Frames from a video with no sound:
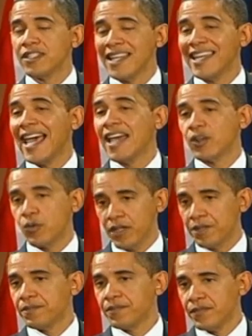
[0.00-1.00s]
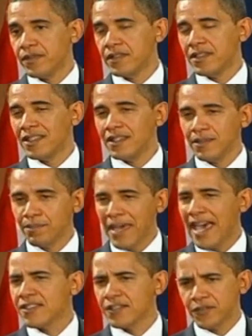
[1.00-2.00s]
inadequate to the
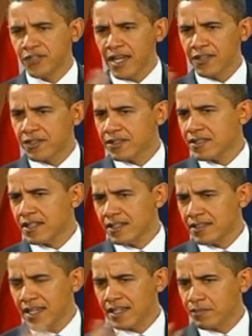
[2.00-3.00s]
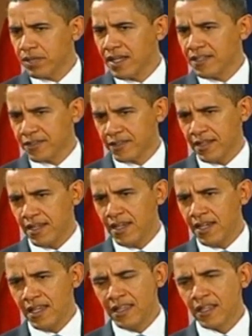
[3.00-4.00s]
massive changes that had taken place
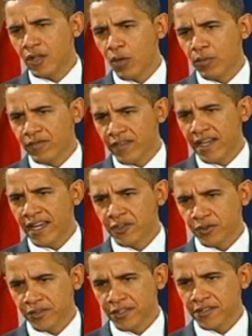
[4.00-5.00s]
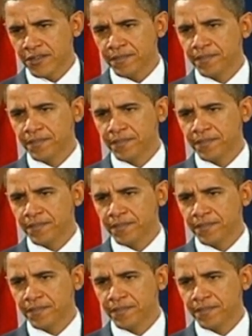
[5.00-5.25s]
in the global financial system.